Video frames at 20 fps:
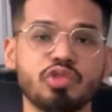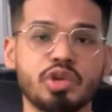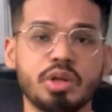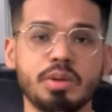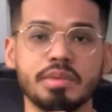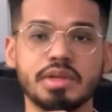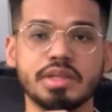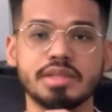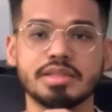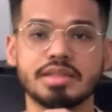
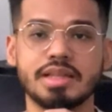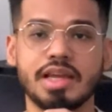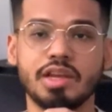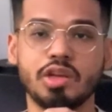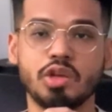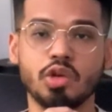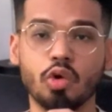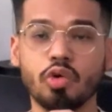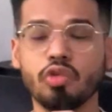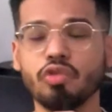treatments that
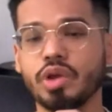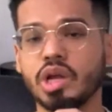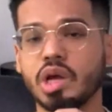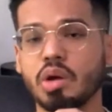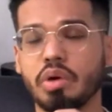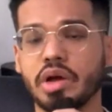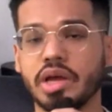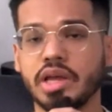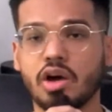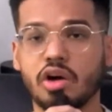don't
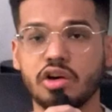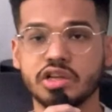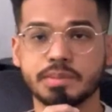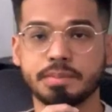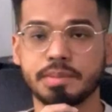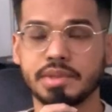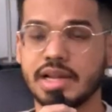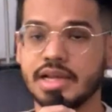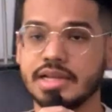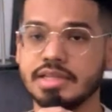require
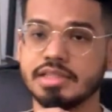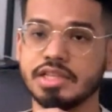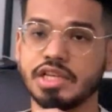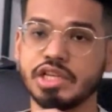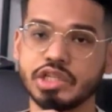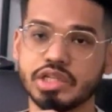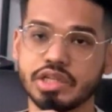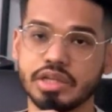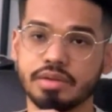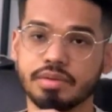
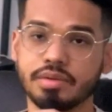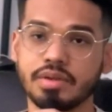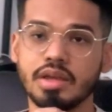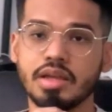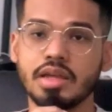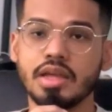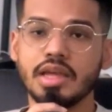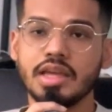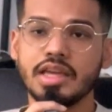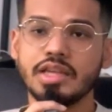hospitalization,
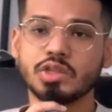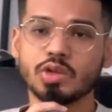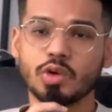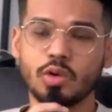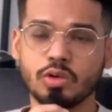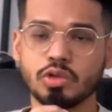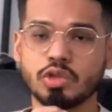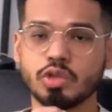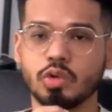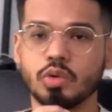is
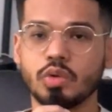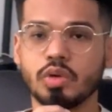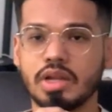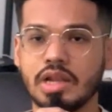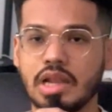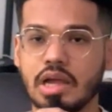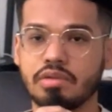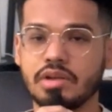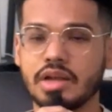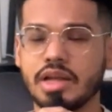also
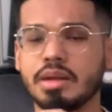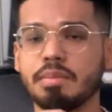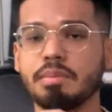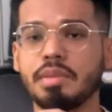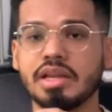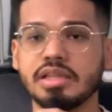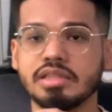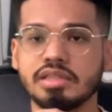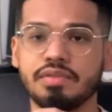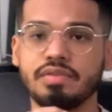allowed under
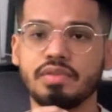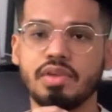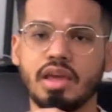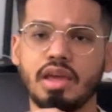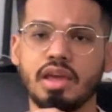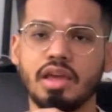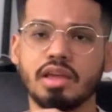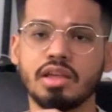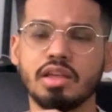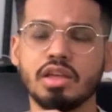MediSave
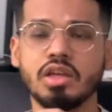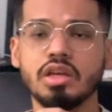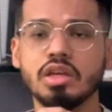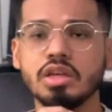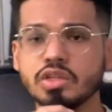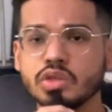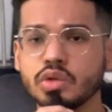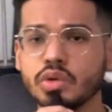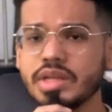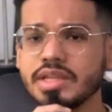Care.
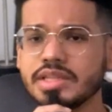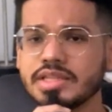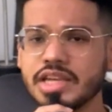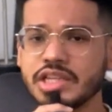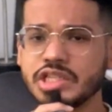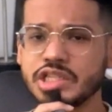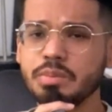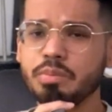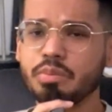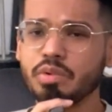So it's
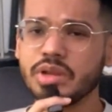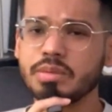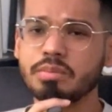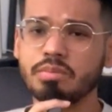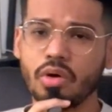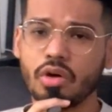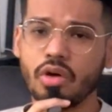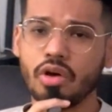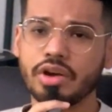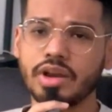actually pretty
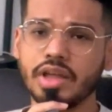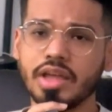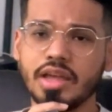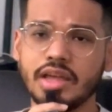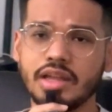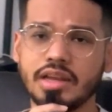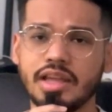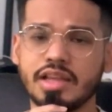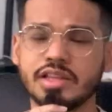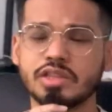broad,
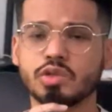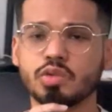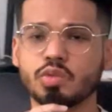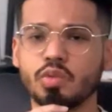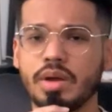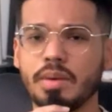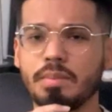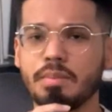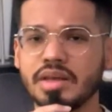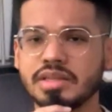and that's
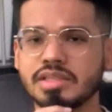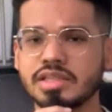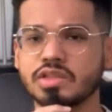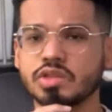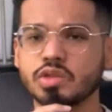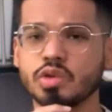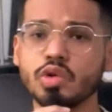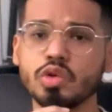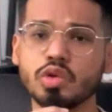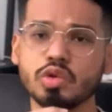what makes it
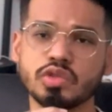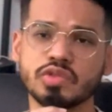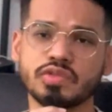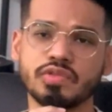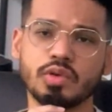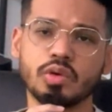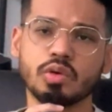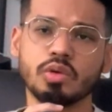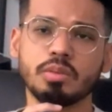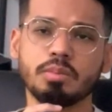so
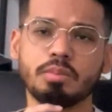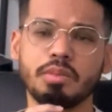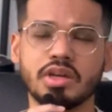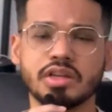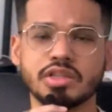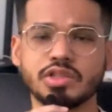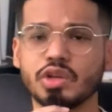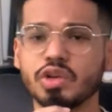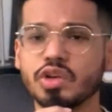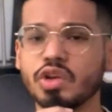useful
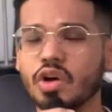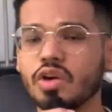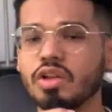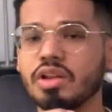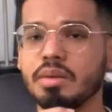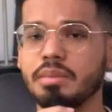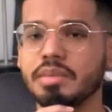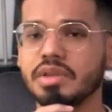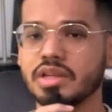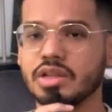because you're not
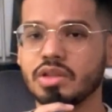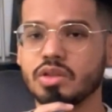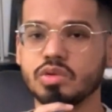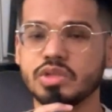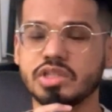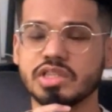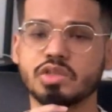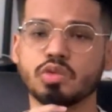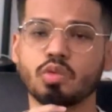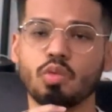limited to
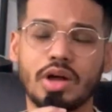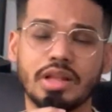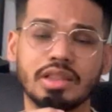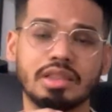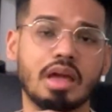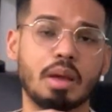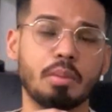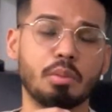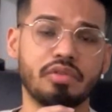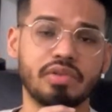just one
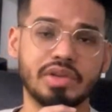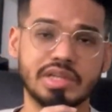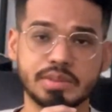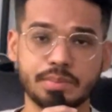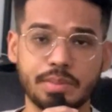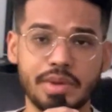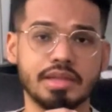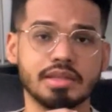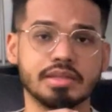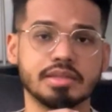type of
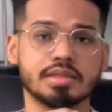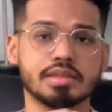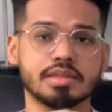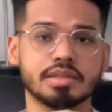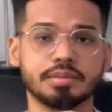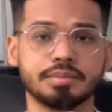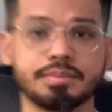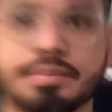expense.